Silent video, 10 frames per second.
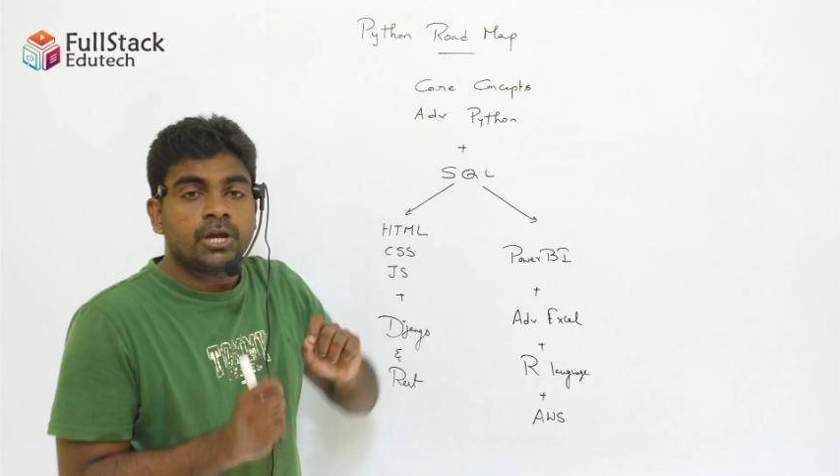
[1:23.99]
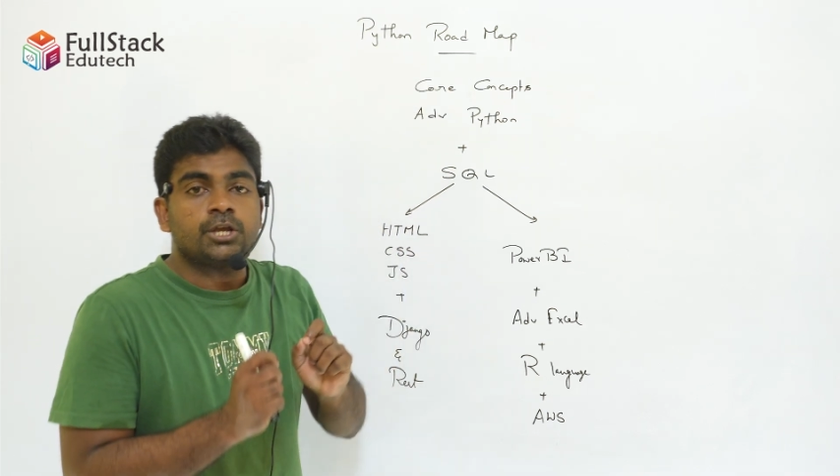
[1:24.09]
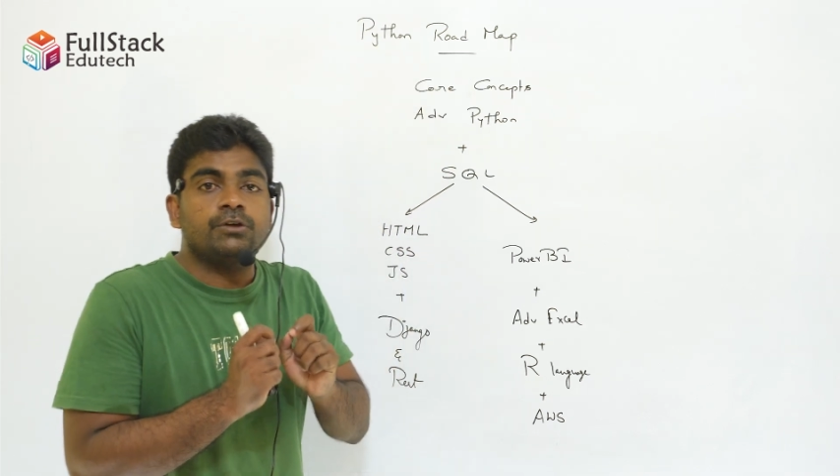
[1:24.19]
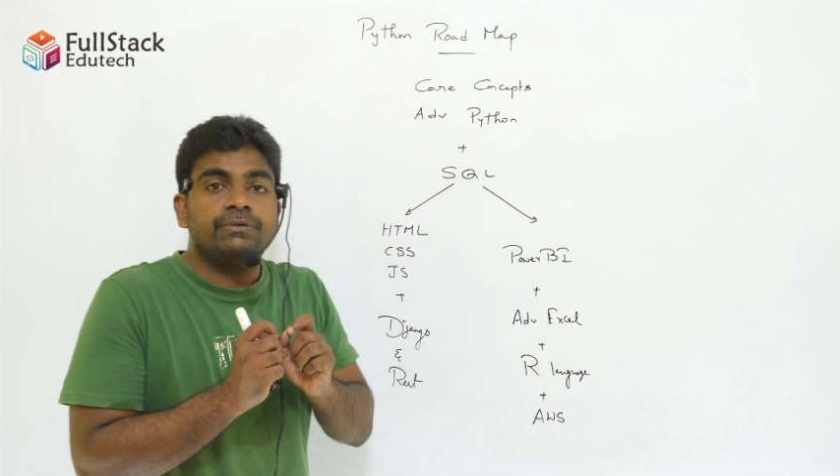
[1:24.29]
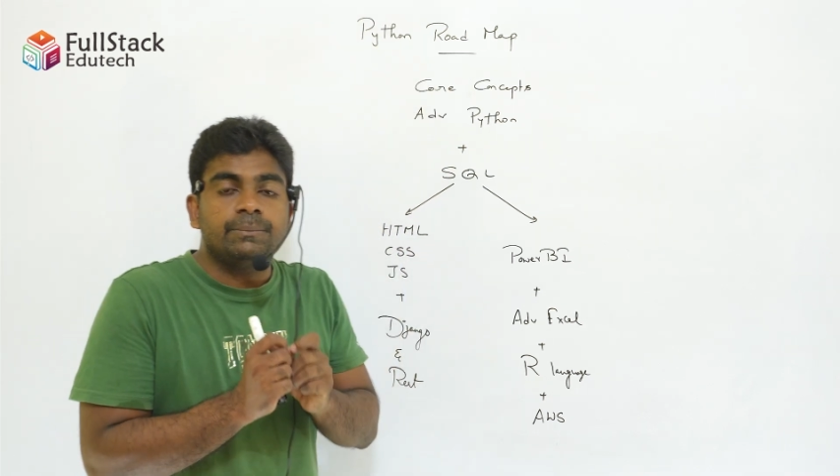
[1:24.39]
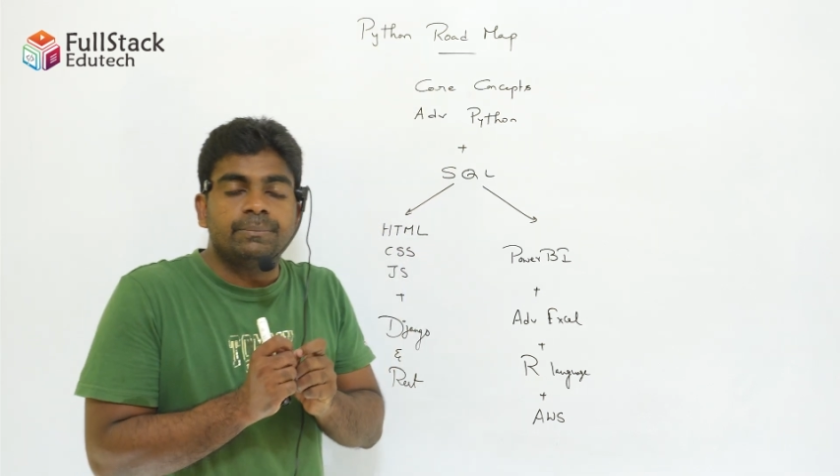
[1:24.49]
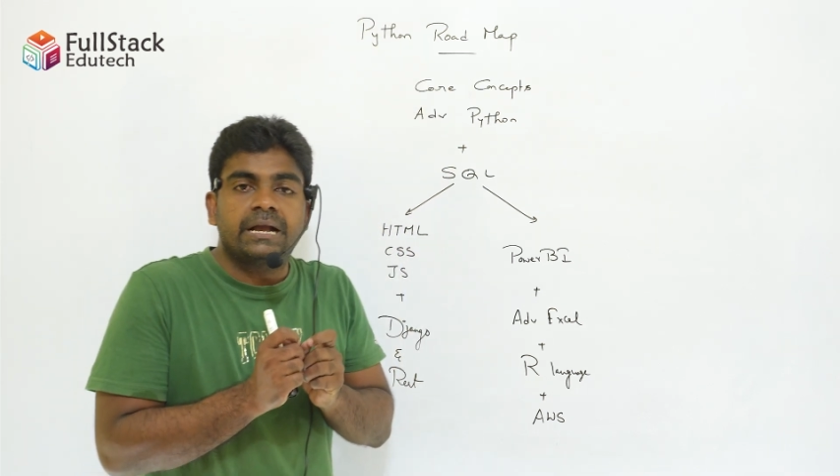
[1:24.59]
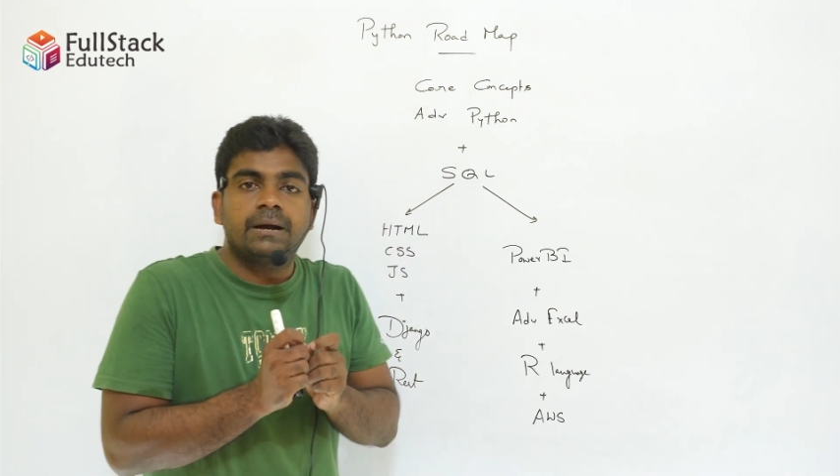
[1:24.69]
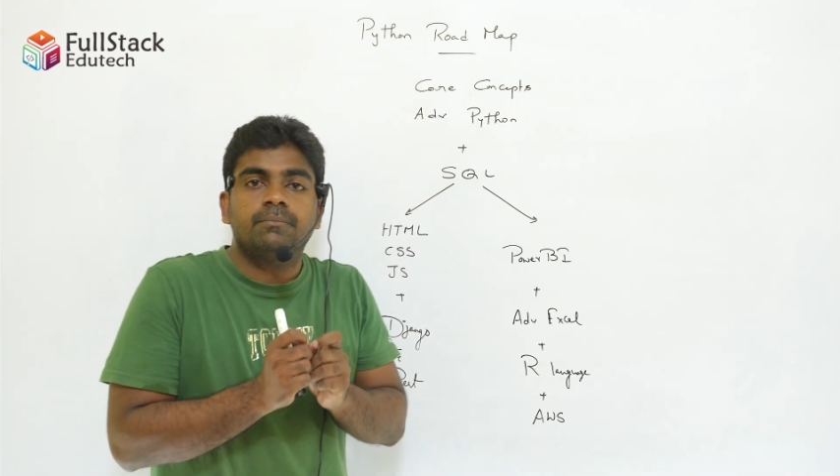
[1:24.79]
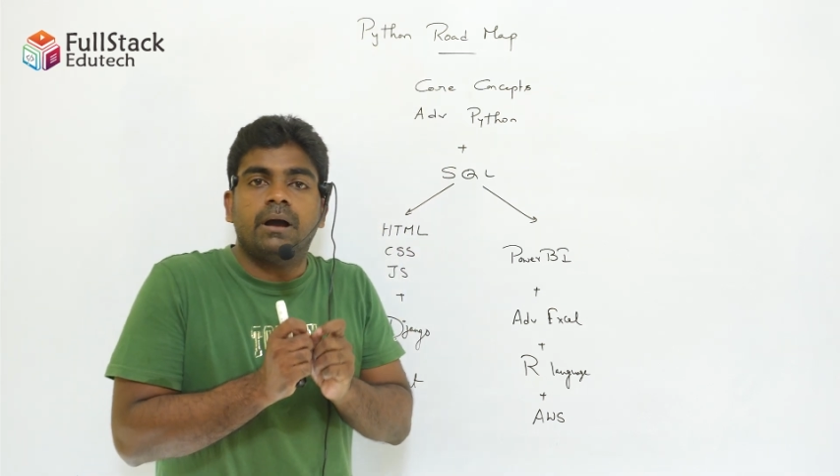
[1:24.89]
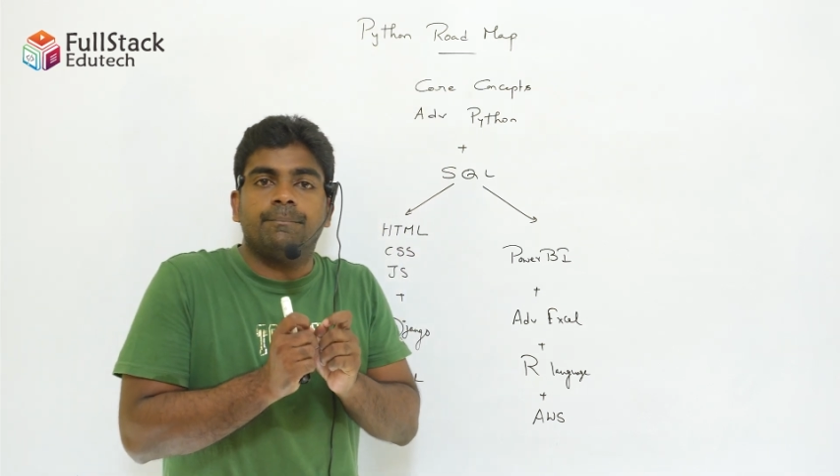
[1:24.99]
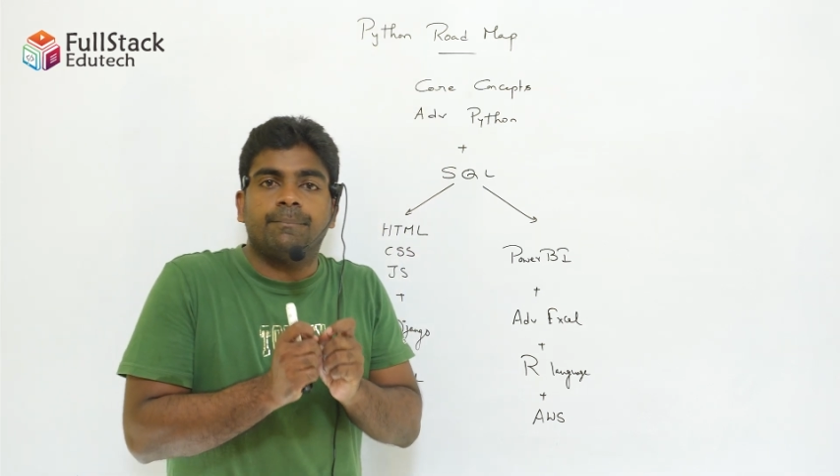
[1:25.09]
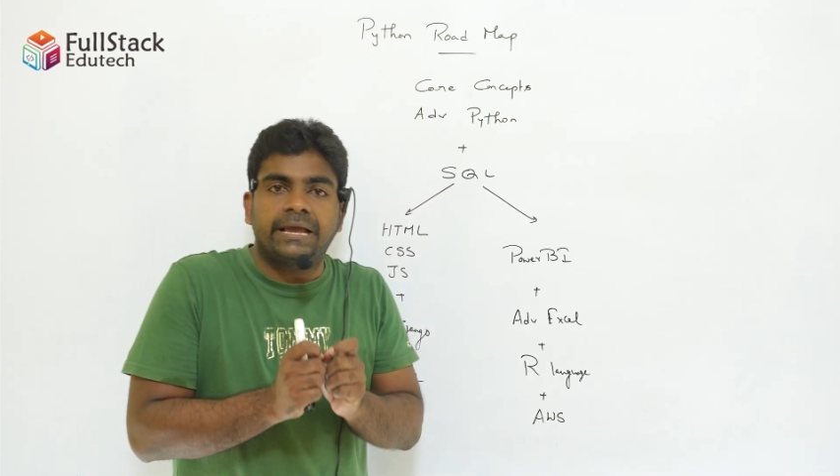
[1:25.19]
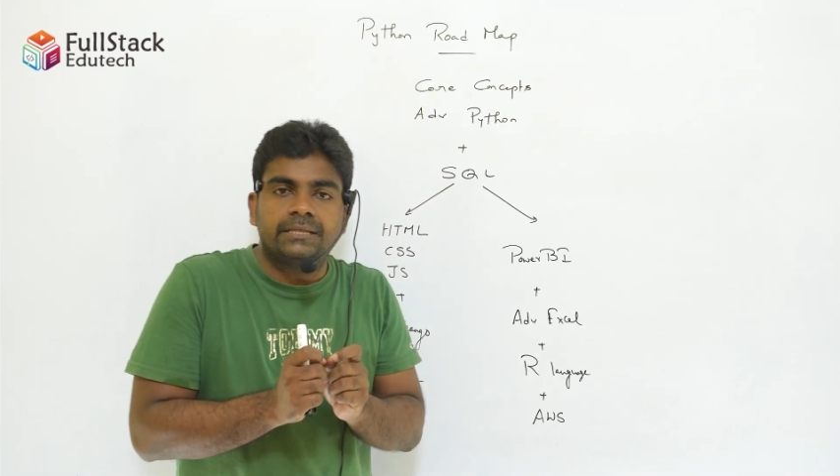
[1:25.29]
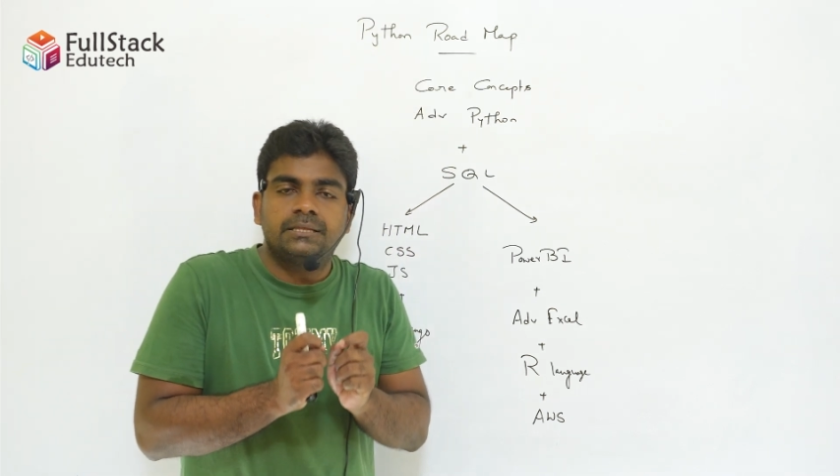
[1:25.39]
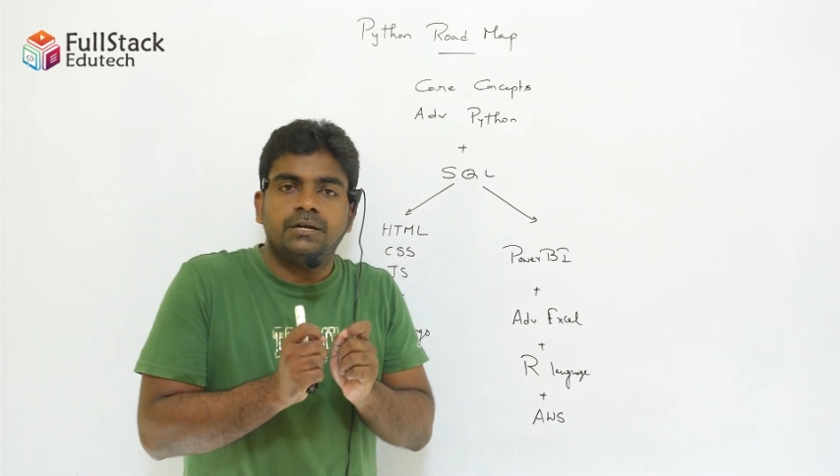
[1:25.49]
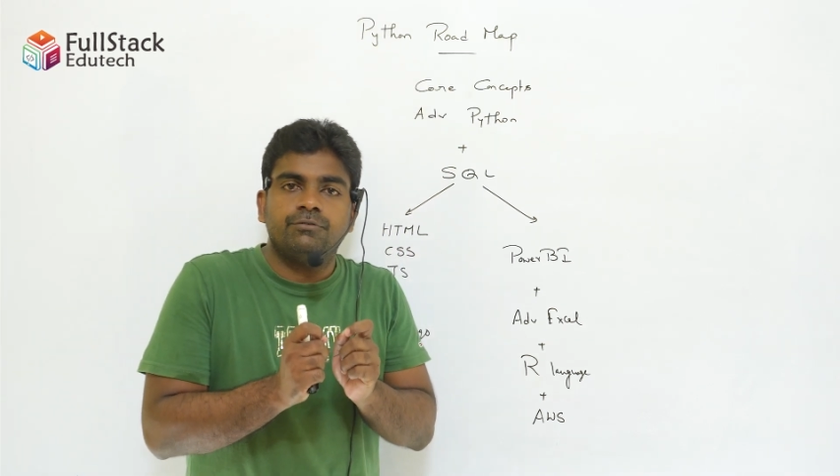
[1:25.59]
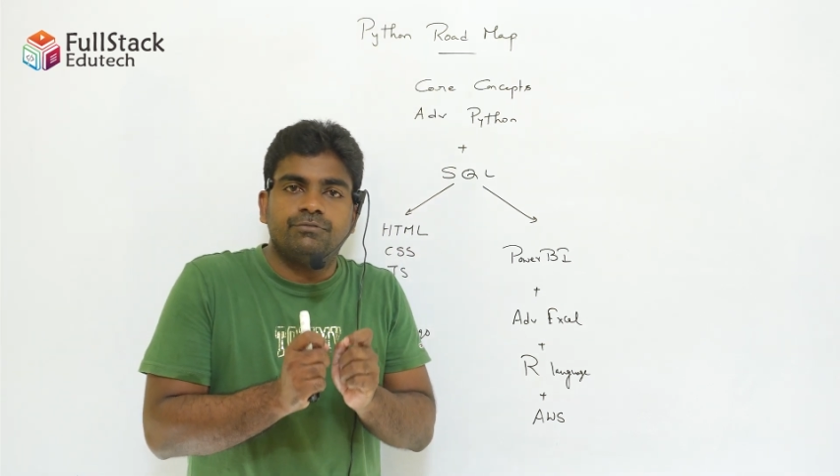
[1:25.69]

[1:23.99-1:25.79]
you will become a Python